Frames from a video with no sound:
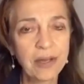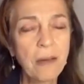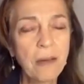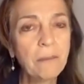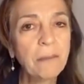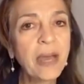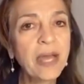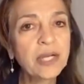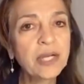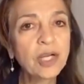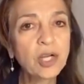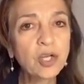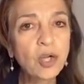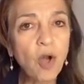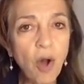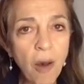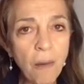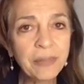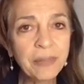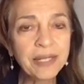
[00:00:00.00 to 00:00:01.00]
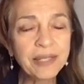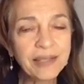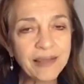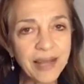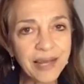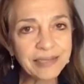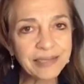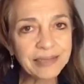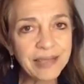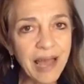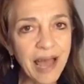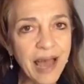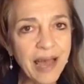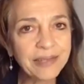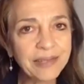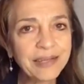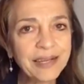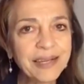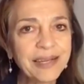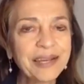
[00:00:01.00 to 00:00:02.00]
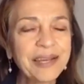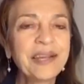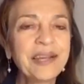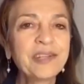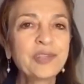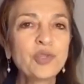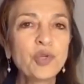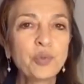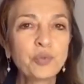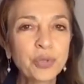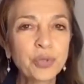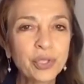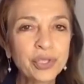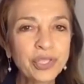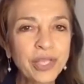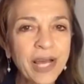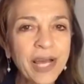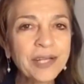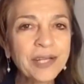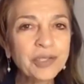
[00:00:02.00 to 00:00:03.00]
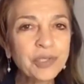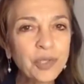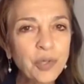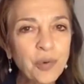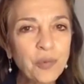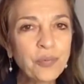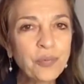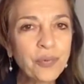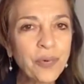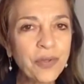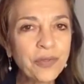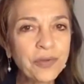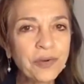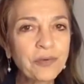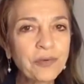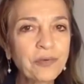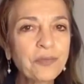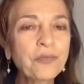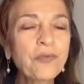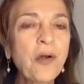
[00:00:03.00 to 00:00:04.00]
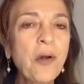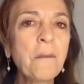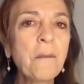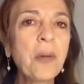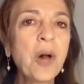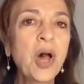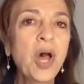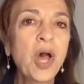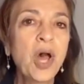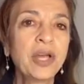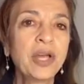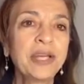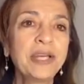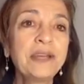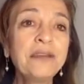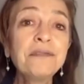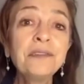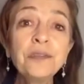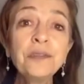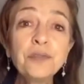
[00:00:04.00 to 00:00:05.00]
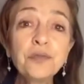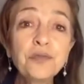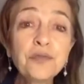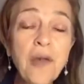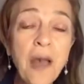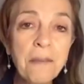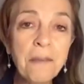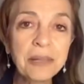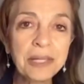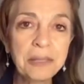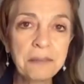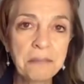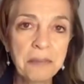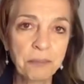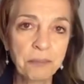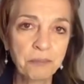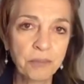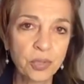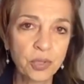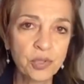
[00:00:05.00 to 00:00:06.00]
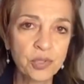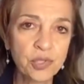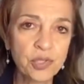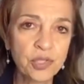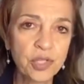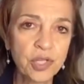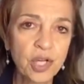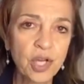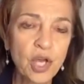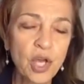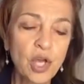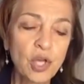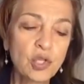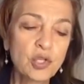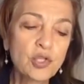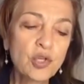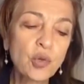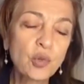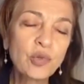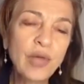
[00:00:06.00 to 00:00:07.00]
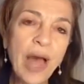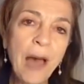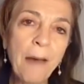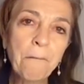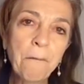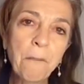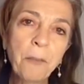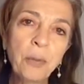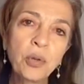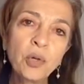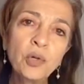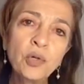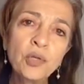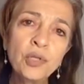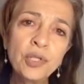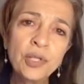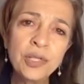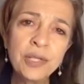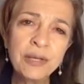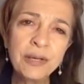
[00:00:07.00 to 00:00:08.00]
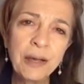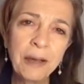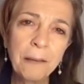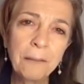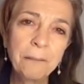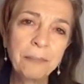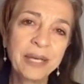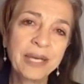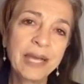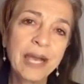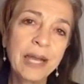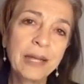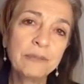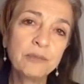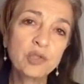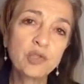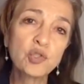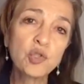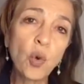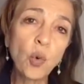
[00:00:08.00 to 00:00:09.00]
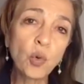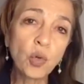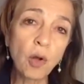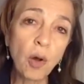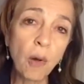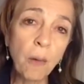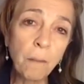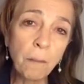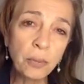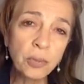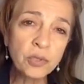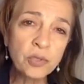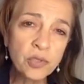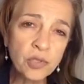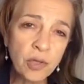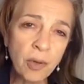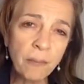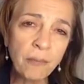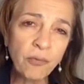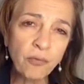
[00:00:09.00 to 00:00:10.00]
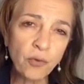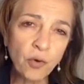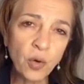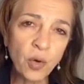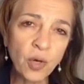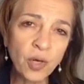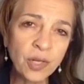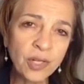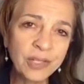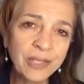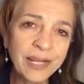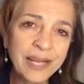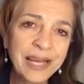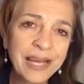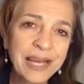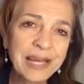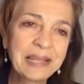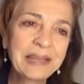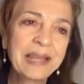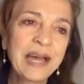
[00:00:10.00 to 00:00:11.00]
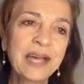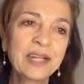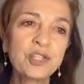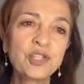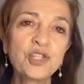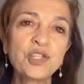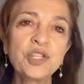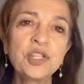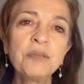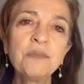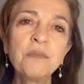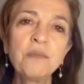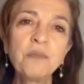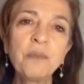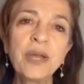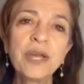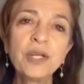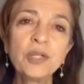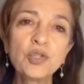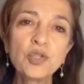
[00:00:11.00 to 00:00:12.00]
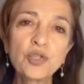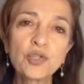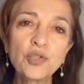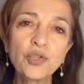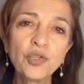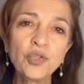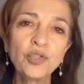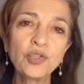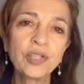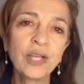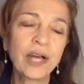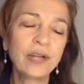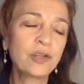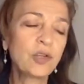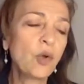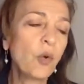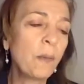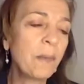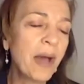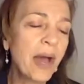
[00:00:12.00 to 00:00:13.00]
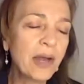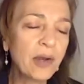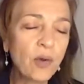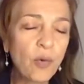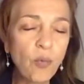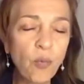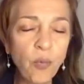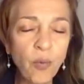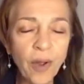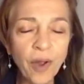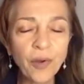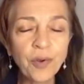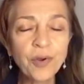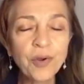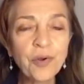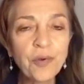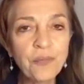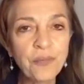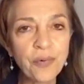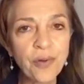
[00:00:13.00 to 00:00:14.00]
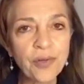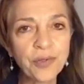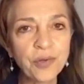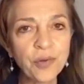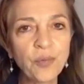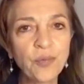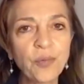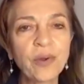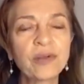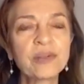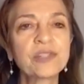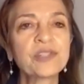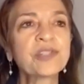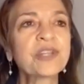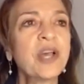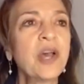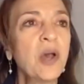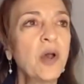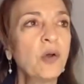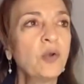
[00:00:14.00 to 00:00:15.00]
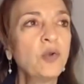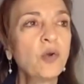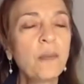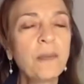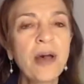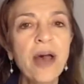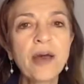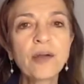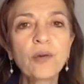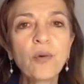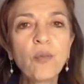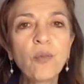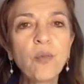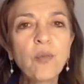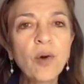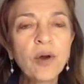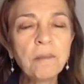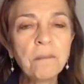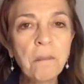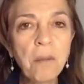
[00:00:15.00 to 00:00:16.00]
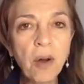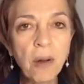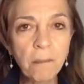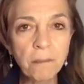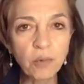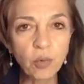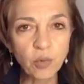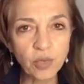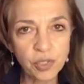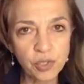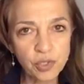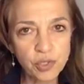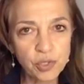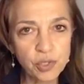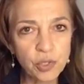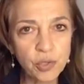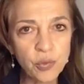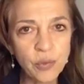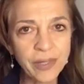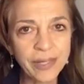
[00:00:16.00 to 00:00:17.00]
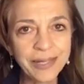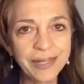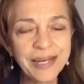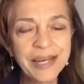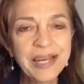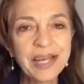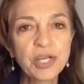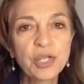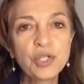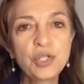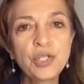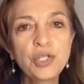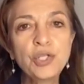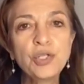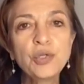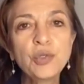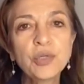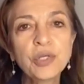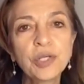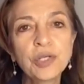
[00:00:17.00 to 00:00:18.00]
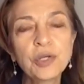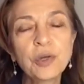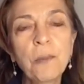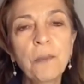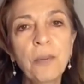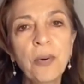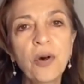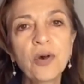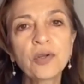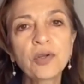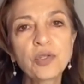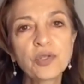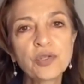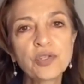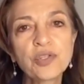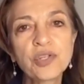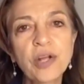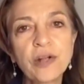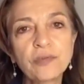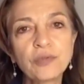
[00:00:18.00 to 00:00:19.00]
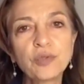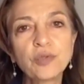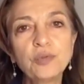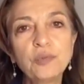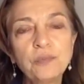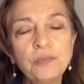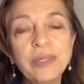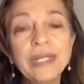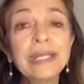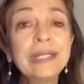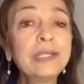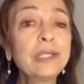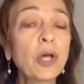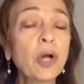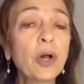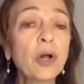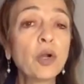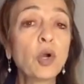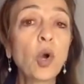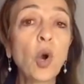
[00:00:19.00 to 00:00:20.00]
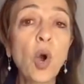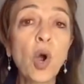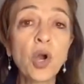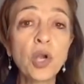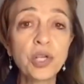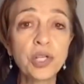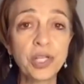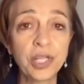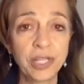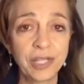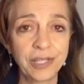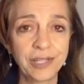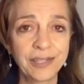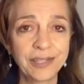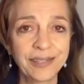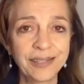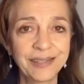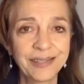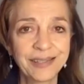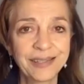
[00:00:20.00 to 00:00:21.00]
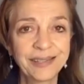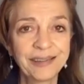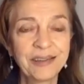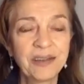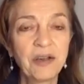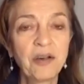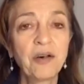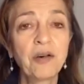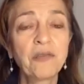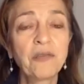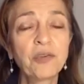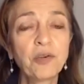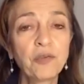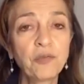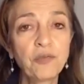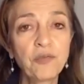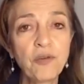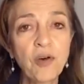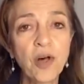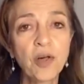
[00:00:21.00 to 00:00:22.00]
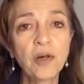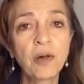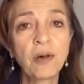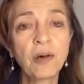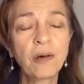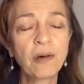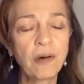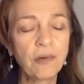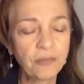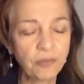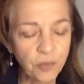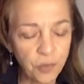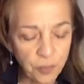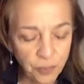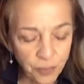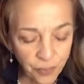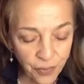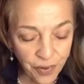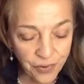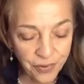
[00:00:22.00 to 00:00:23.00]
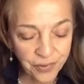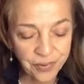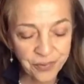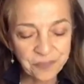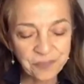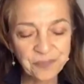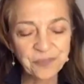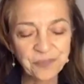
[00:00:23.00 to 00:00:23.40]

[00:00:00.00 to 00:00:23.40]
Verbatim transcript: make a comment like that, and to protect her brother from even family members. So that burden became so cumbersome for her that she made sure that no matter where her brother was, no matter what mom was doing, she took it upon herself to be the guardian of her brother.